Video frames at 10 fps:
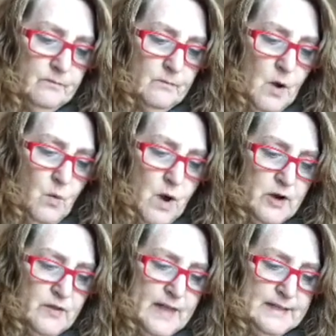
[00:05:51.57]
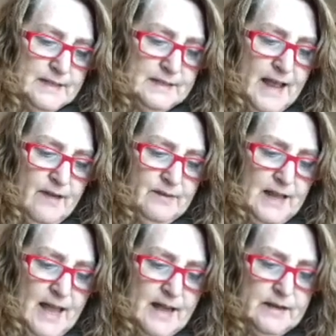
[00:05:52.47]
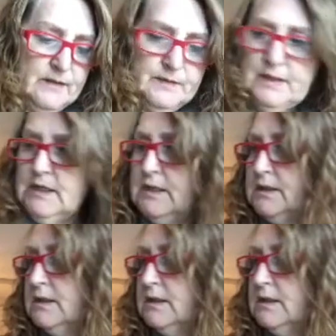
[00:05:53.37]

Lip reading: water that doesn't have any additives in it.